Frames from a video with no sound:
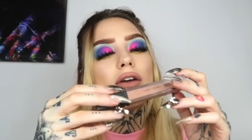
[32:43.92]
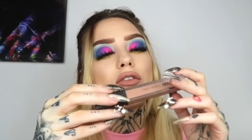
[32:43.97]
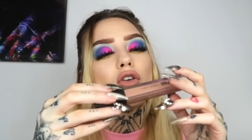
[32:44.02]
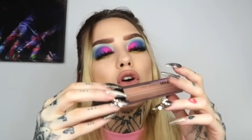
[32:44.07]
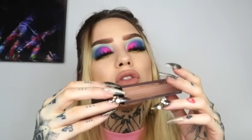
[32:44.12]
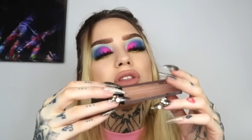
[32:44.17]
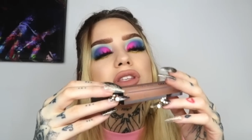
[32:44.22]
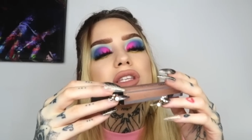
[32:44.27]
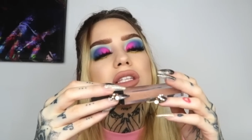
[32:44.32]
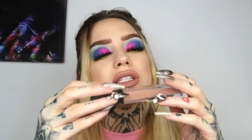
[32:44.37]
I've
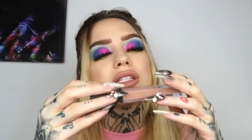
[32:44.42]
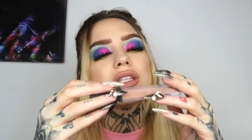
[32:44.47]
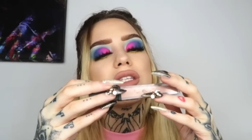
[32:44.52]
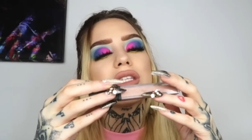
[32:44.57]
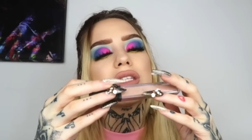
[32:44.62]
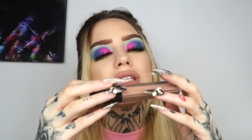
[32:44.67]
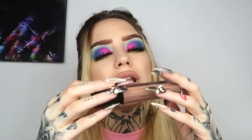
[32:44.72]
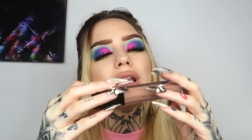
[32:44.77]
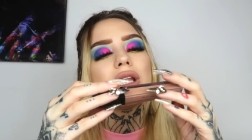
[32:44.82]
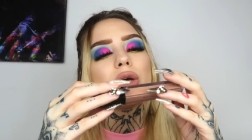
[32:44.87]
got this, is this
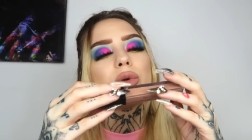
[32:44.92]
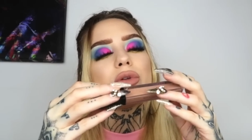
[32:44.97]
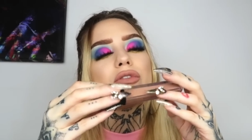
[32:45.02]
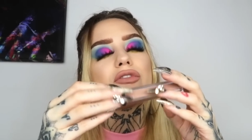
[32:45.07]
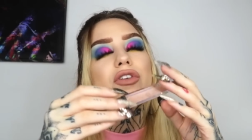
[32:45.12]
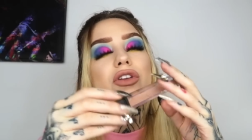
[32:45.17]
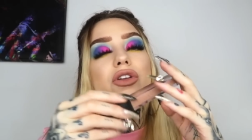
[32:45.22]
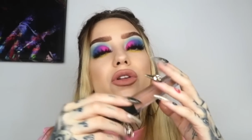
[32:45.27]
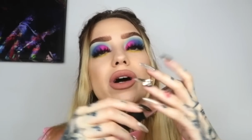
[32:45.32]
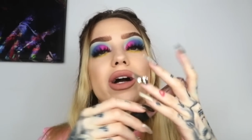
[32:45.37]
is a liquid
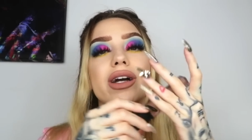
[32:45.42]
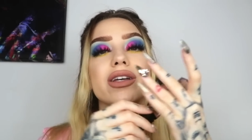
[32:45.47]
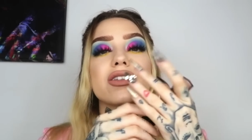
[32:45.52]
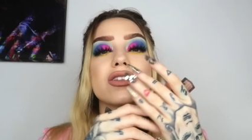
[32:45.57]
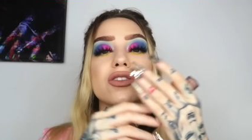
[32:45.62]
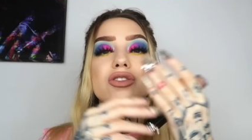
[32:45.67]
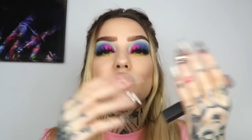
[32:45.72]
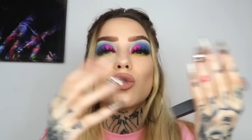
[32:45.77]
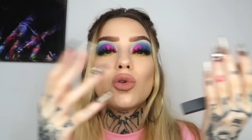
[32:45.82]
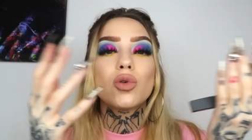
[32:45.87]
vanilla. I
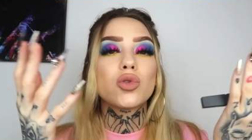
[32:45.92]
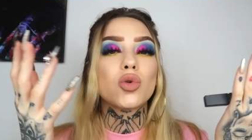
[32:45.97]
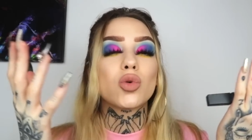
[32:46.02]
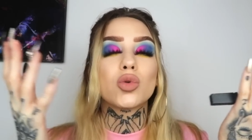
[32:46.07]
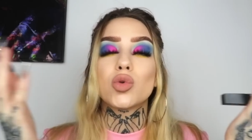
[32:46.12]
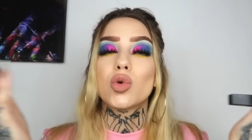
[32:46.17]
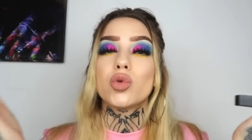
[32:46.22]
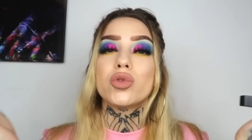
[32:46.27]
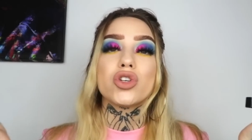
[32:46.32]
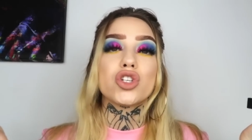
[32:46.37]
still
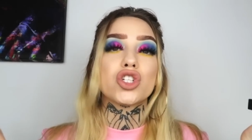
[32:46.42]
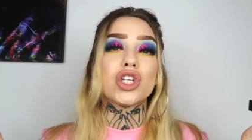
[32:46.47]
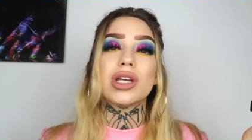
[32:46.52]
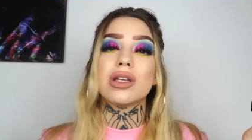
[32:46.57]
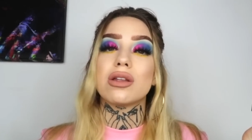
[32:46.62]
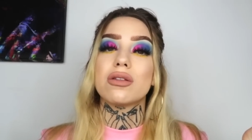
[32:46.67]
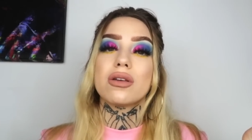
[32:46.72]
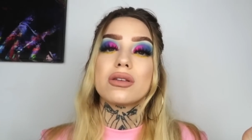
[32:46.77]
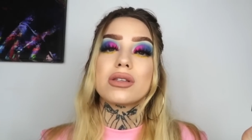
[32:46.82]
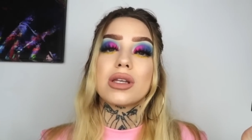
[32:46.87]
don't know the
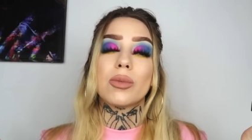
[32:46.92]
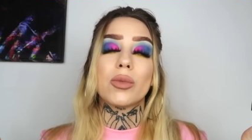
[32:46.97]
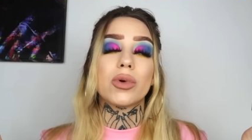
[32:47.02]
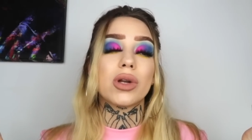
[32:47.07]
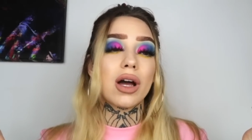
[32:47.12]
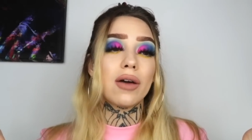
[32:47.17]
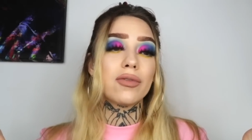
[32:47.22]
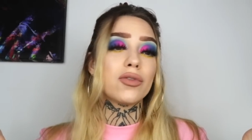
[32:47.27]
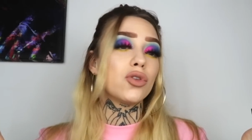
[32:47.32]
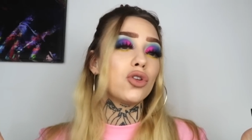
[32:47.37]
shade of this. I'm
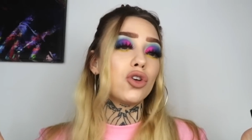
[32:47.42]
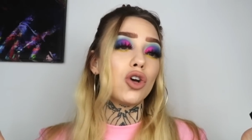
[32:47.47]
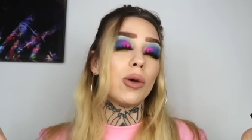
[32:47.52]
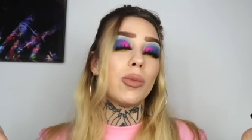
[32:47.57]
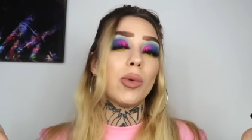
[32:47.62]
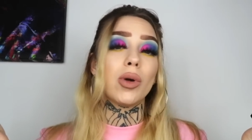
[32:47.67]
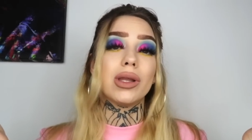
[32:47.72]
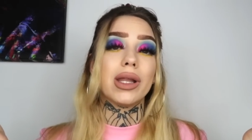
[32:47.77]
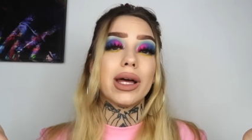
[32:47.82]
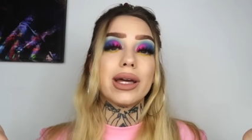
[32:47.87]
gonna have to look
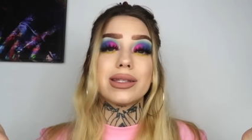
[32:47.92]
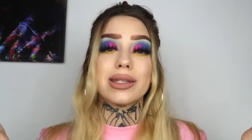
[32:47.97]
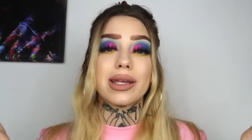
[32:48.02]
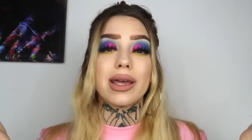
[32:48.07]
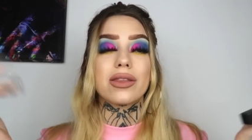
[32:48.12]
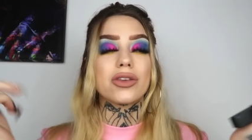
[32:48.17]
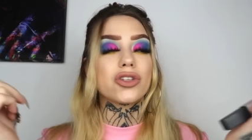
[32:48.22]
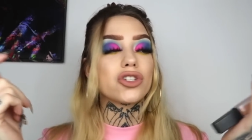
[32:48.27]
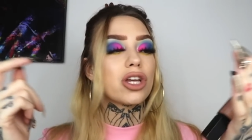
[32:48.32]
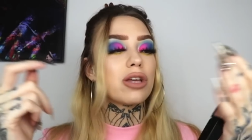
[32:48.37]
up online to
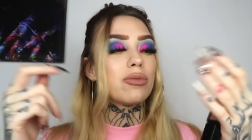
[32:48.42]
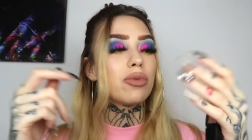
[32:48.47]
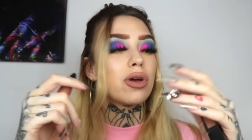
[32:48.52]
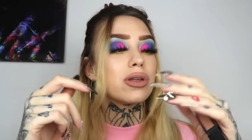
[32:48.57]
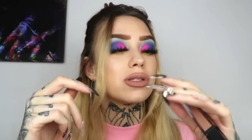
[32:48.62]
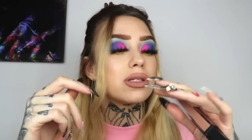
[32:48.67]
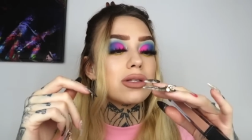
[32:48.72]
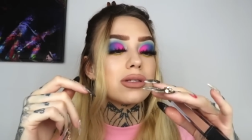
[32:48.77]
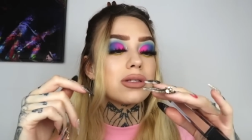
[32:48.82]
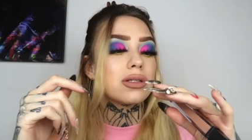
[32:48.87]
get the shade
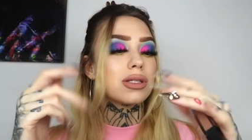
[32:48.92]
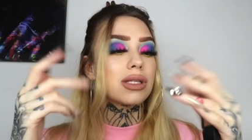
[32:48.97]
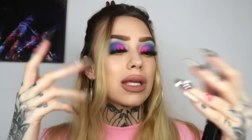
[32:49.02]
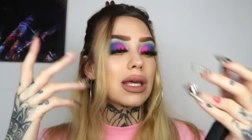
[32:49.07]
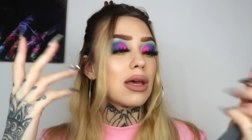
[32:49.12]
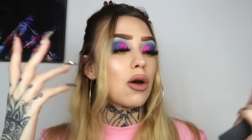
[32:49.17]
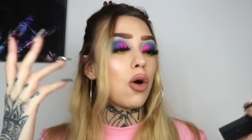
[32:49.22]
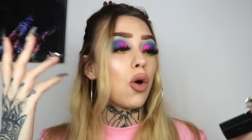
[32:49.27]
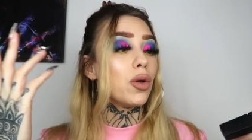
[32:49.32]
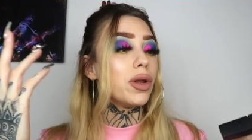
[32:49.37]
because it doesn't
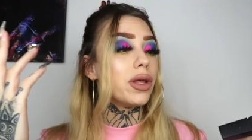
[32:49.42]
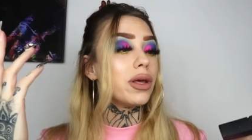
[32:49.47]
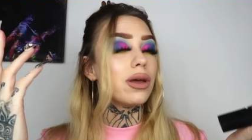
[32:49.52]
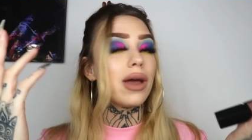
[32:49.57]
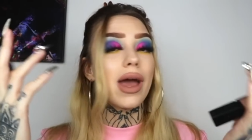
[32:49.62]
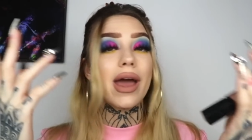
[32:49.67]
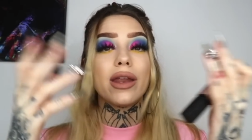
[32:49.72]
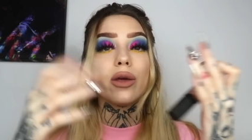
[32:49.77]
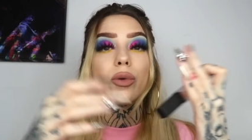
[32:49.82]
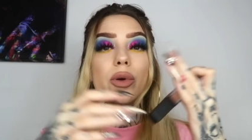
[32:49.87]
say it on it
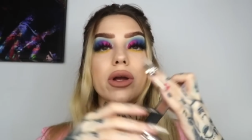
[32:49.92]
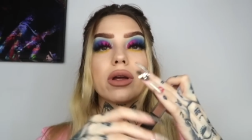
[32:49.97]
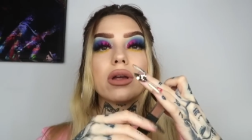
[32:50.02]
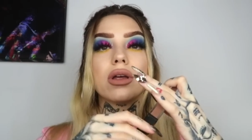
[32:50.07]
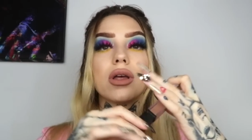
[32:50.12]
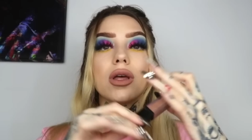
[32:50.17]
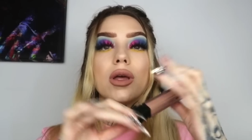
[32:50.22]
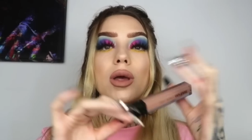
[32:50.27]
anywhere.